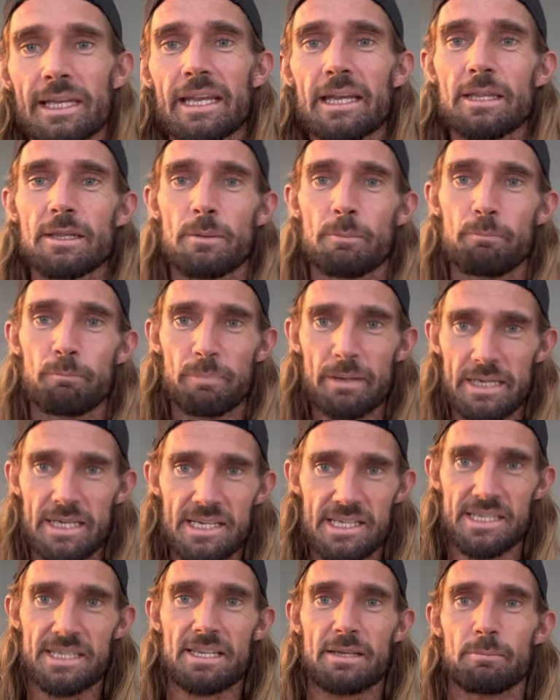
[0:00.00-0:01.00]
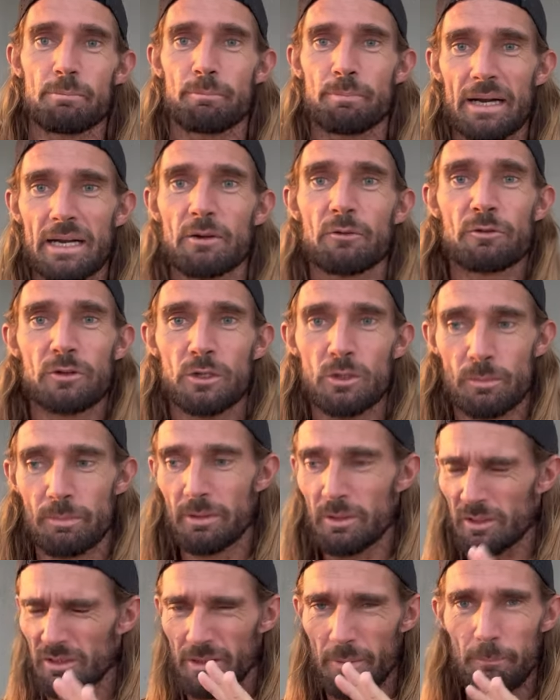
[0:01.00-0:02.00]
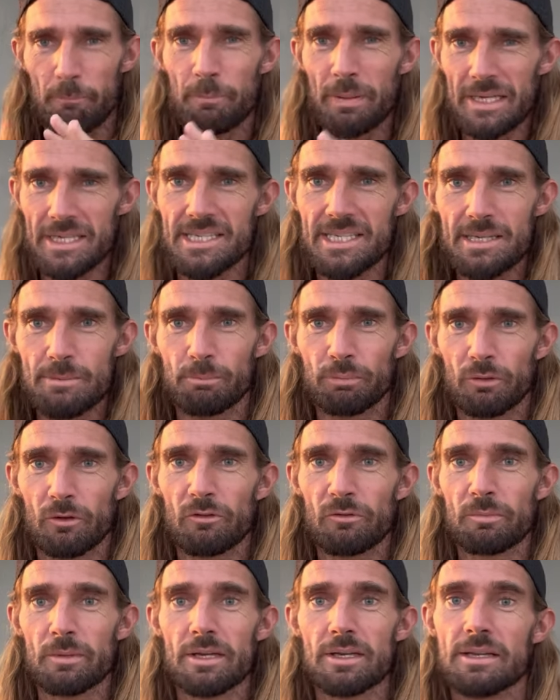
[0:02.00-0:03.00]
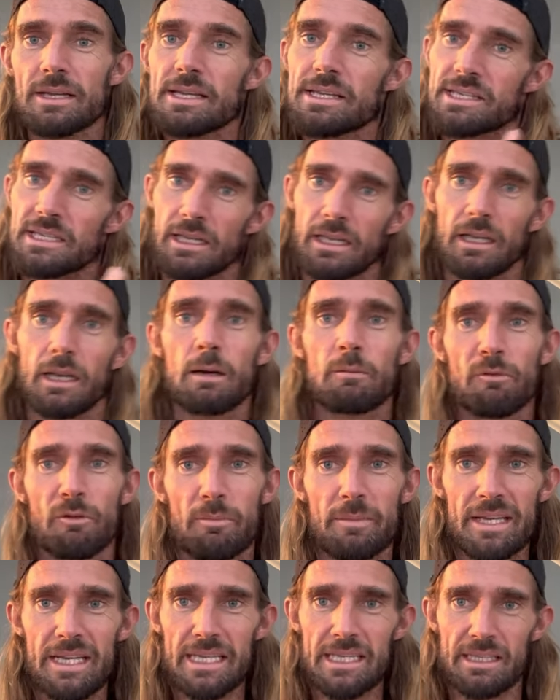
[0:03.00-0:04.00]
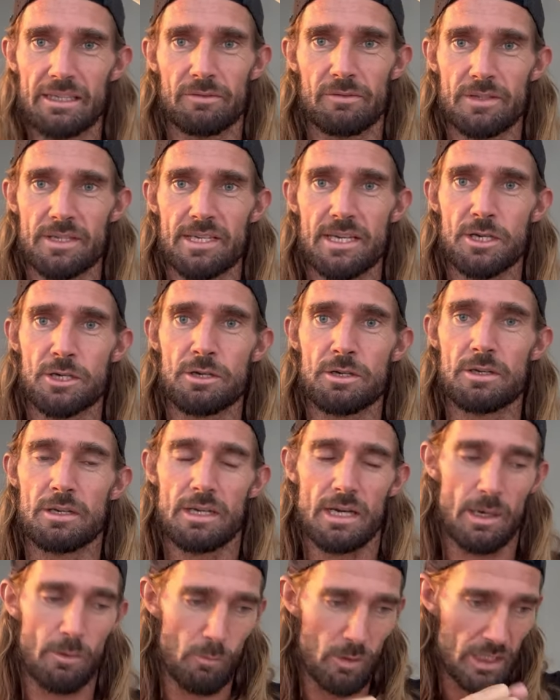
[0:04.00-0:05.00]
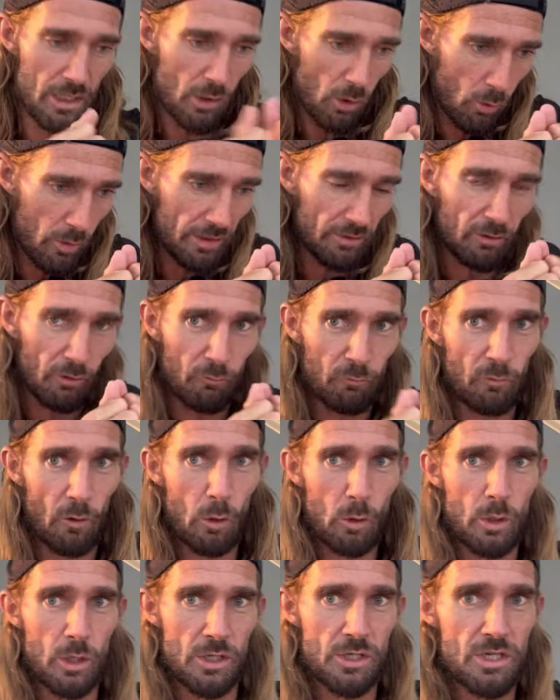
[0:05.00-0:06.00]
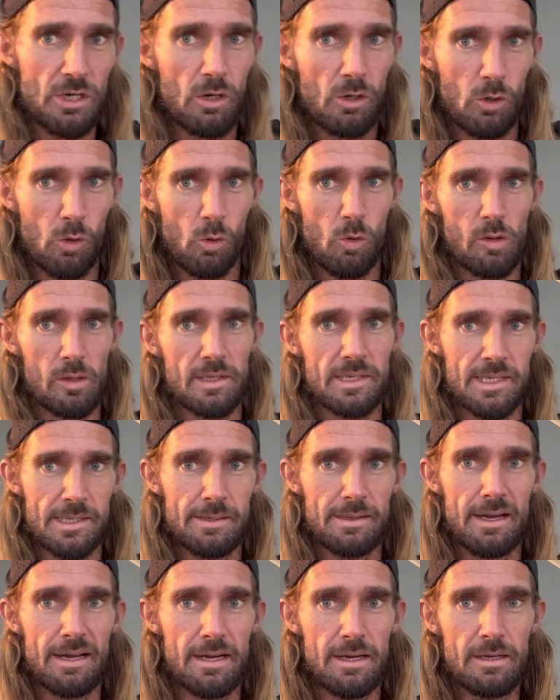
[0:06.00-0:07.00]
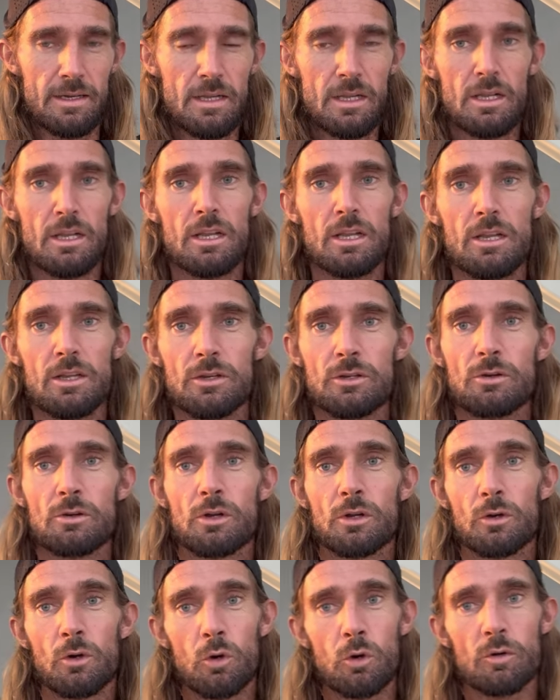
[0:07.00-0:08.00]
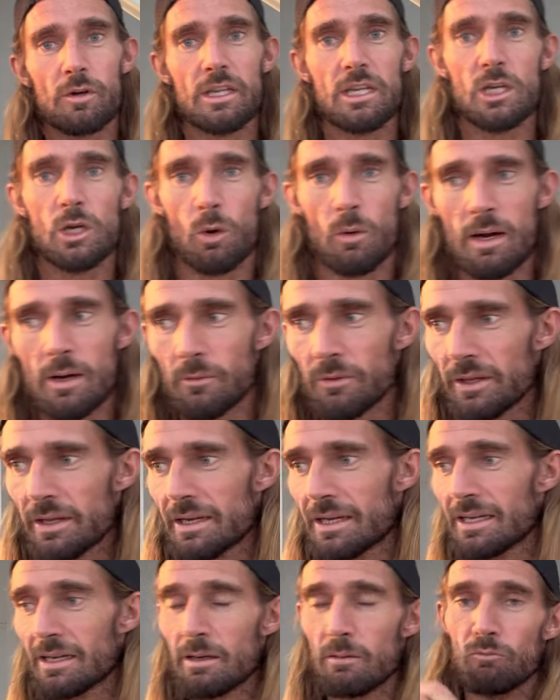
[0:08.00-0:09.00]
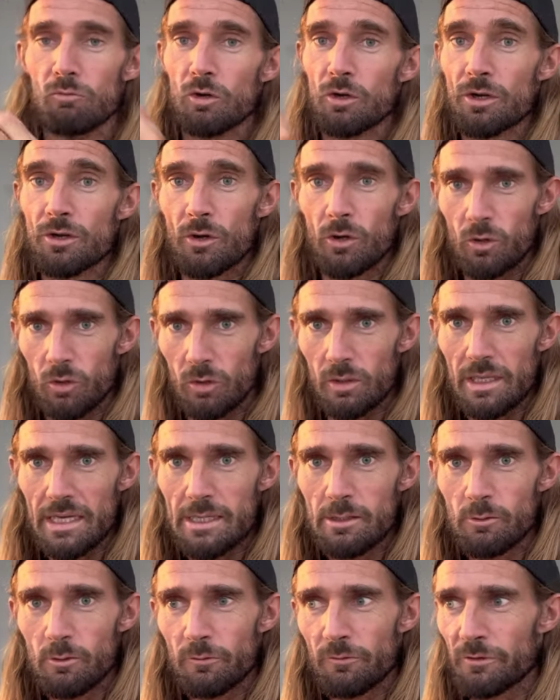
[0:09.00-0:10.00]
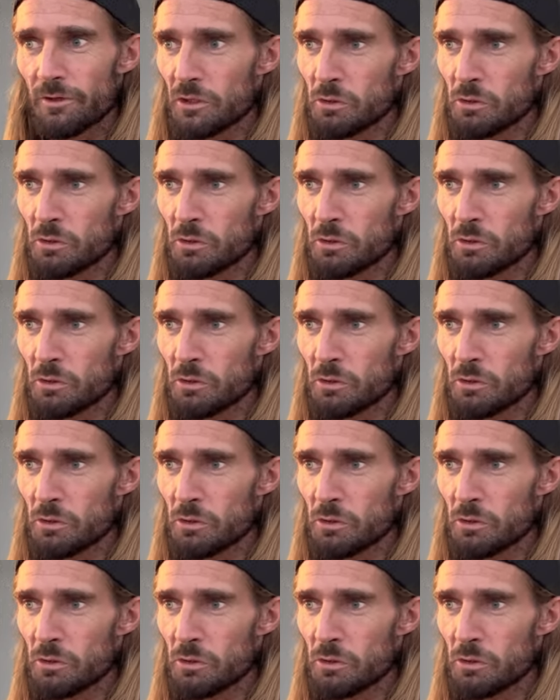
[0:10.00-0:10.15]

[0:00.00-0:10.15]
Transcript: get the biggest bang for your buck, the biggest improvement, is gonna come from the interval session. And we're going to focus on quality there. You can already go out there and run all out for